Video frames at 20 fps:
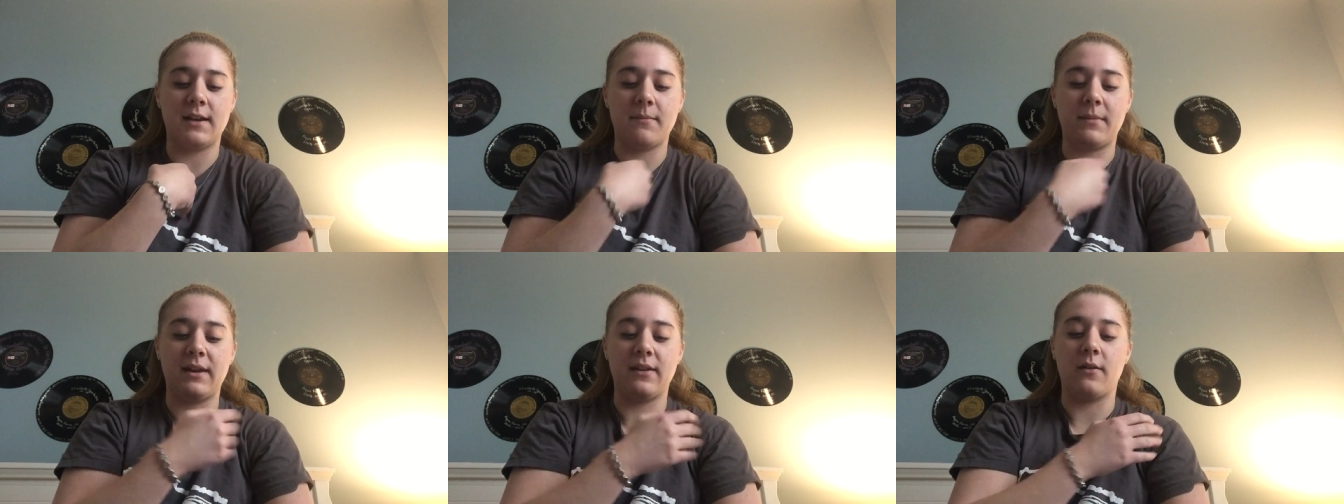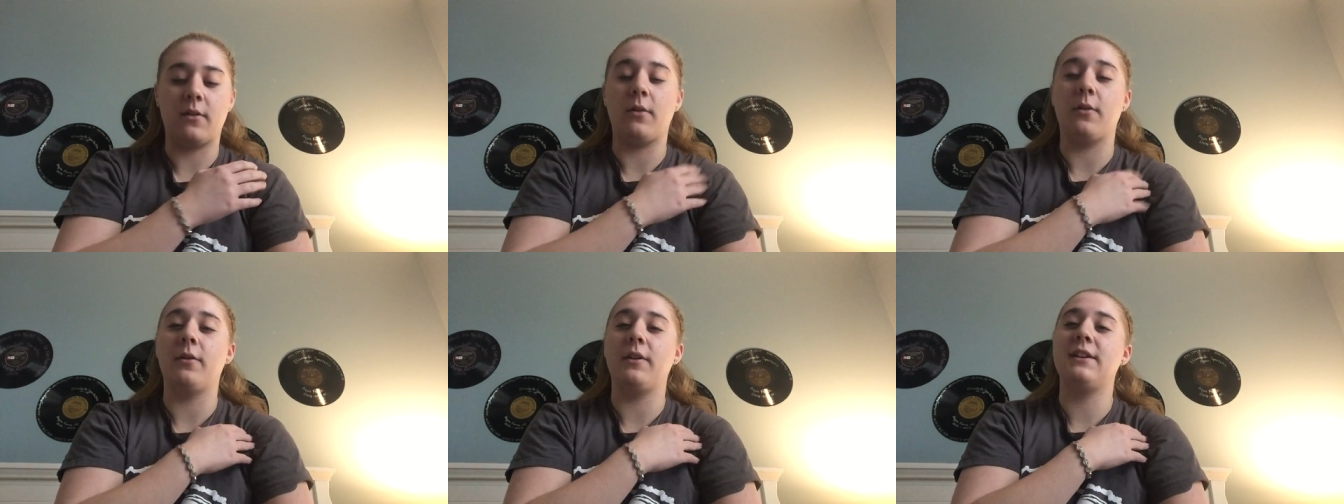And may the
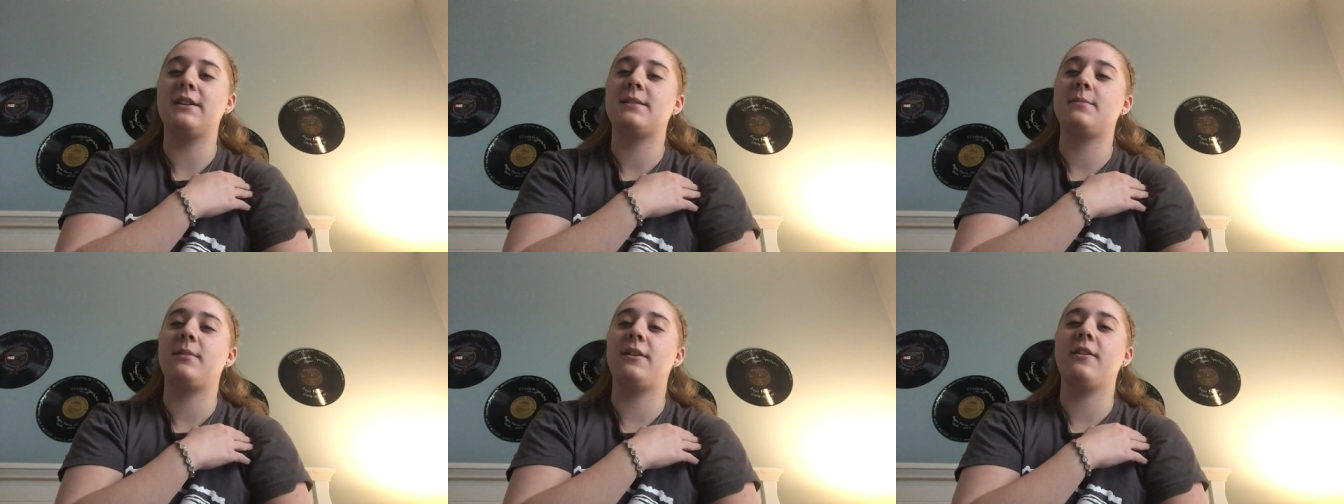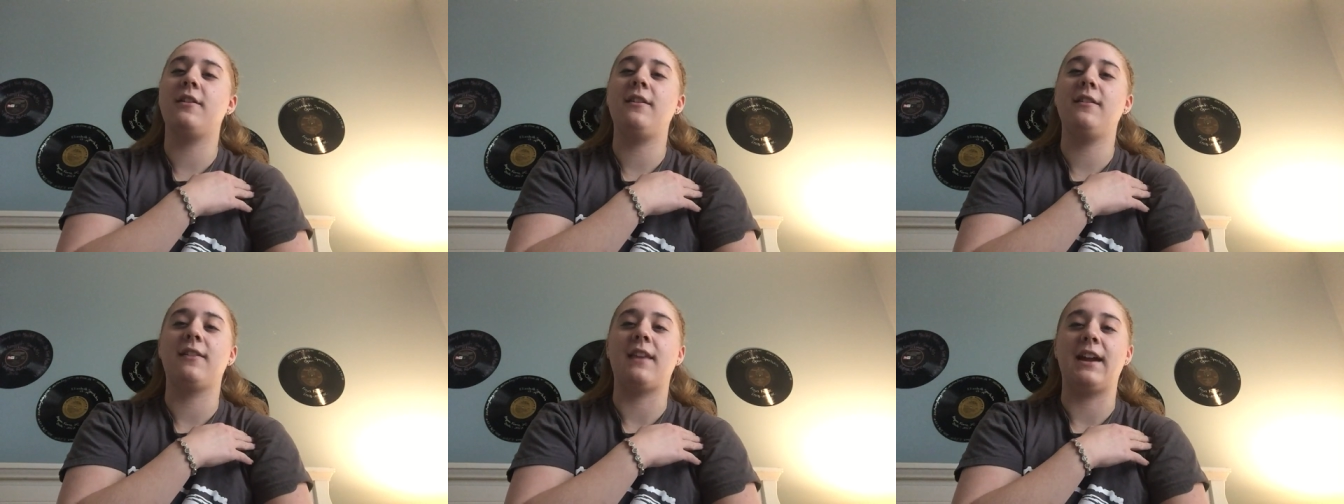Holy
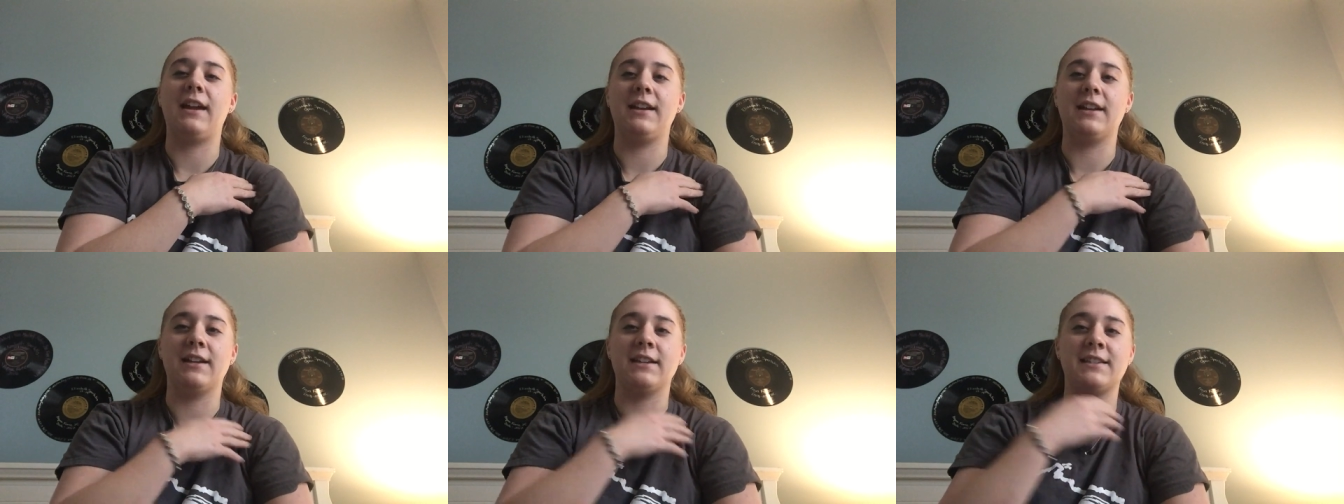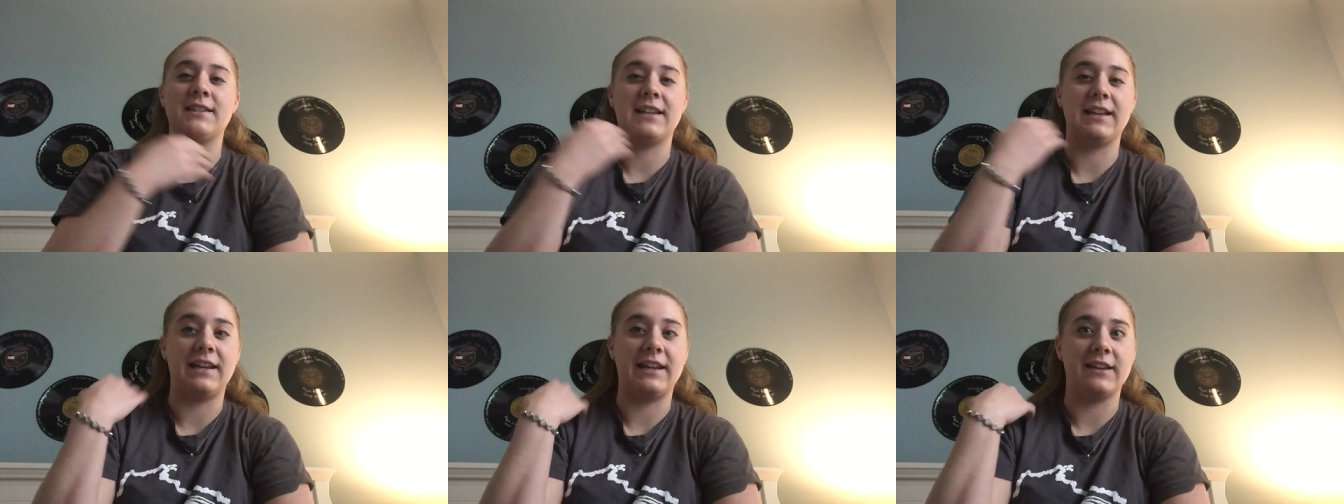Spirit enlighten
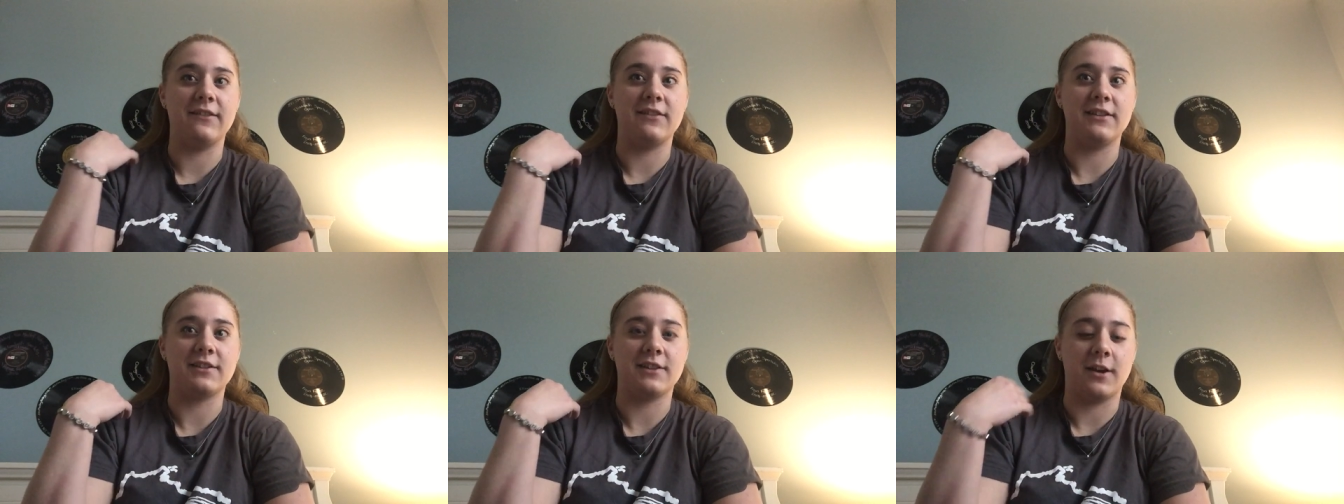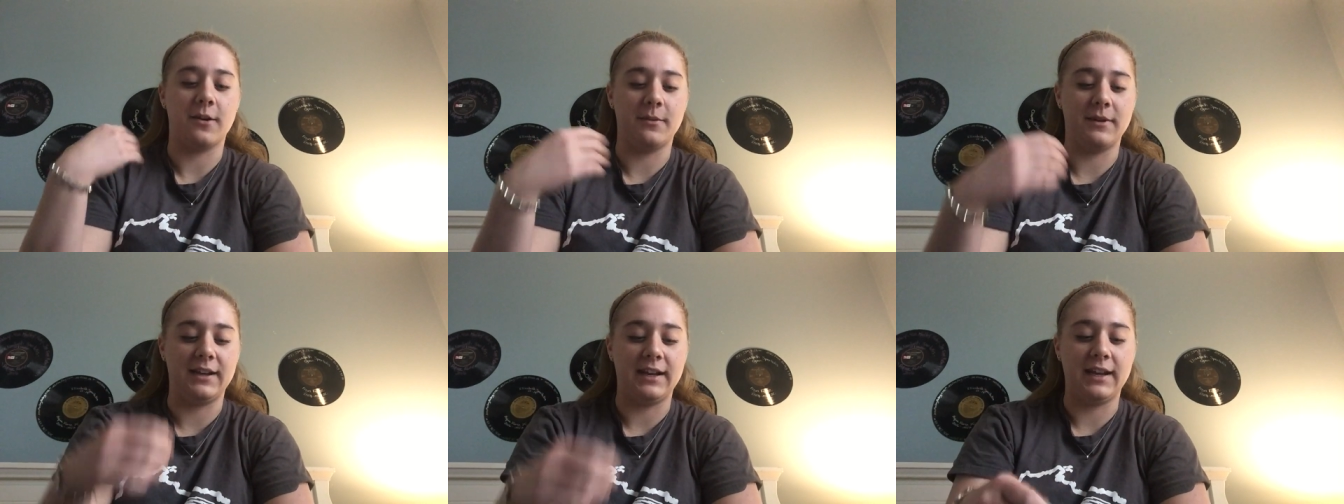us and give us
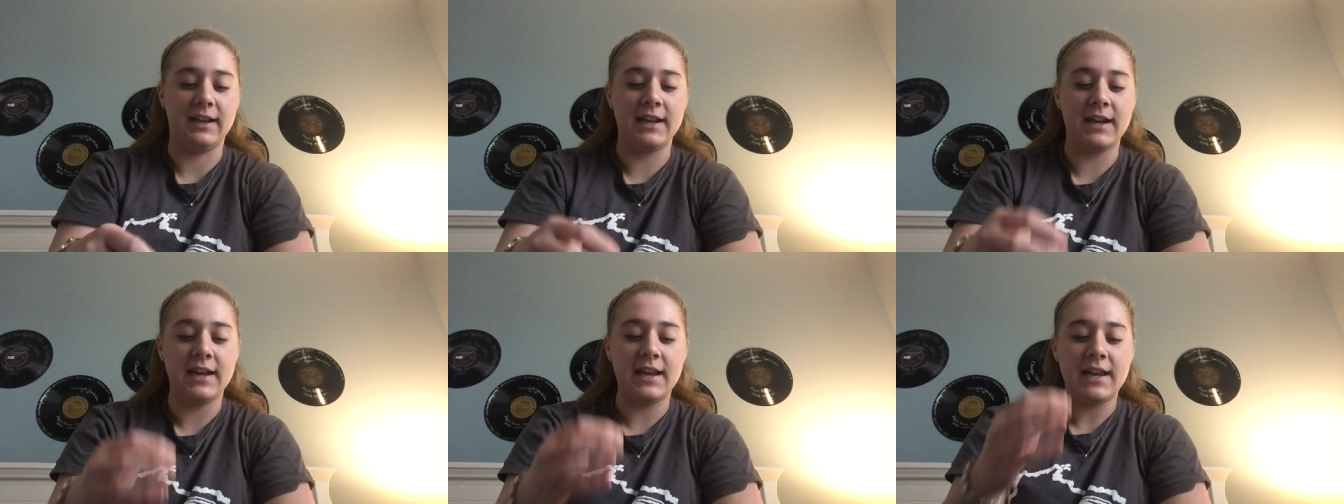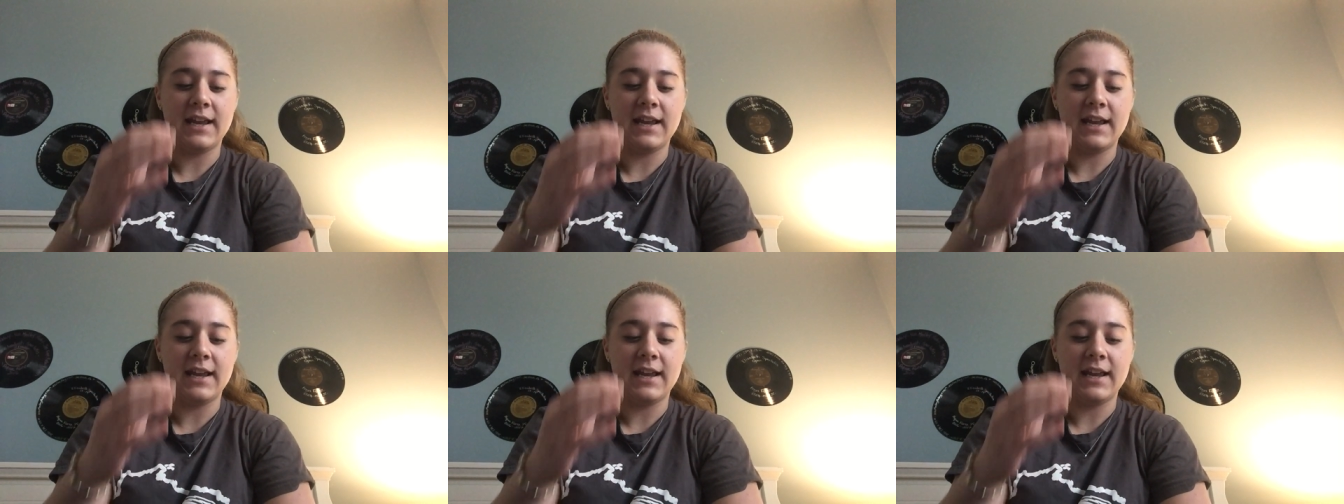all we need.